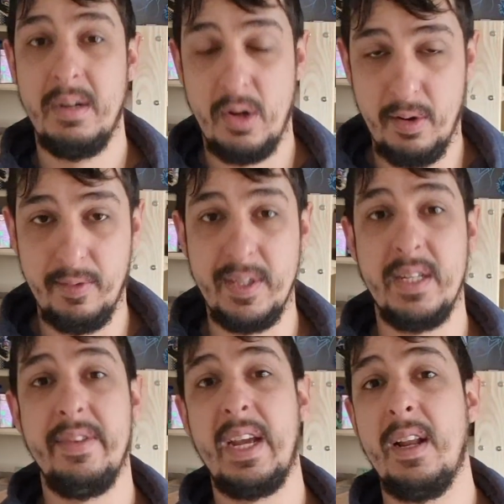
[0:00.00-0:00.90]
obviously
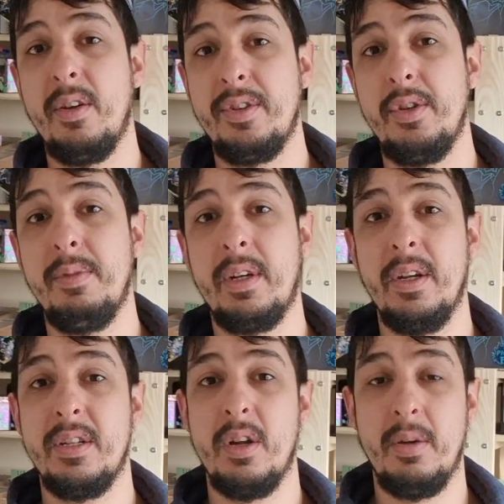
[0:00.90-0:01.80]
they get a lot of
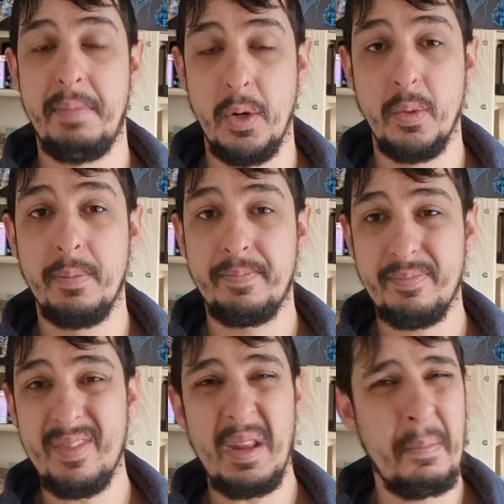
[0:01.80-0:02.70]
duplicates, a lot of bulk.
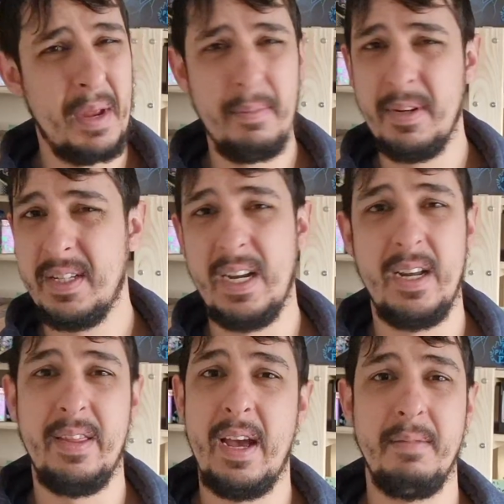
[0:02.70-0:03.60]
People are
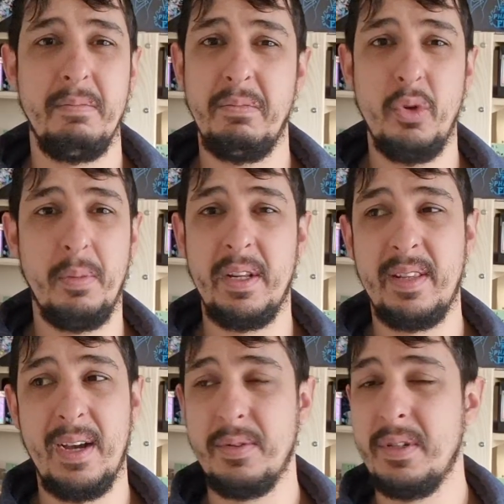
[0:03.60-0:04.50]
selling that, normally
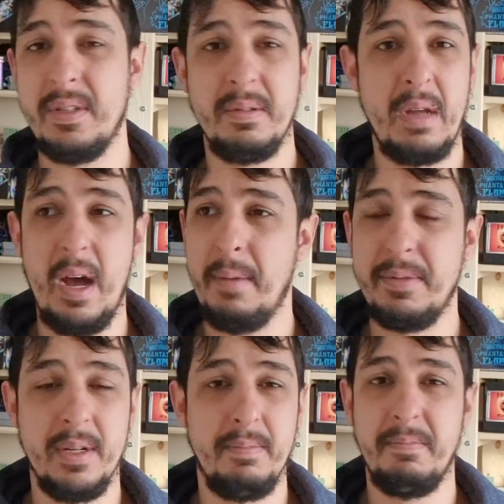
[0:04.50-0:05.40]
thousands, up
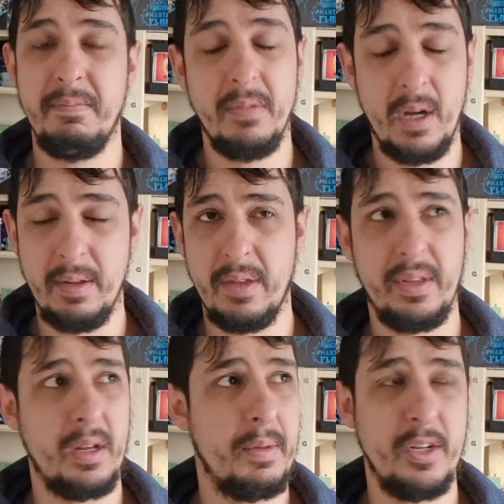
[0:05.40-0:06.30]
to, I
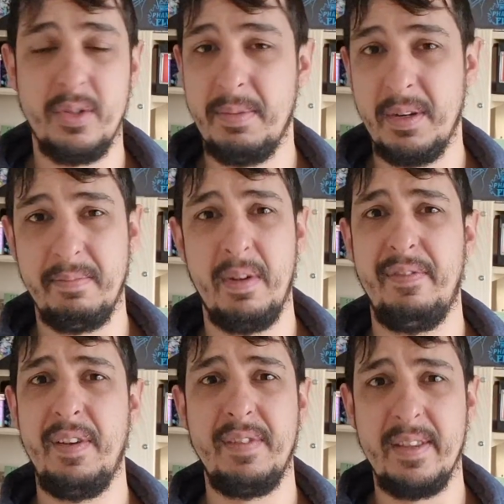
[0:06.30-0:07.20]
think I managed to buy a
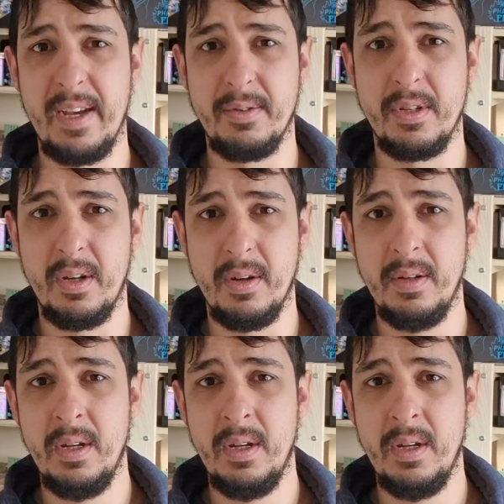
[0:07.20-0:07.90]
50,000 lot.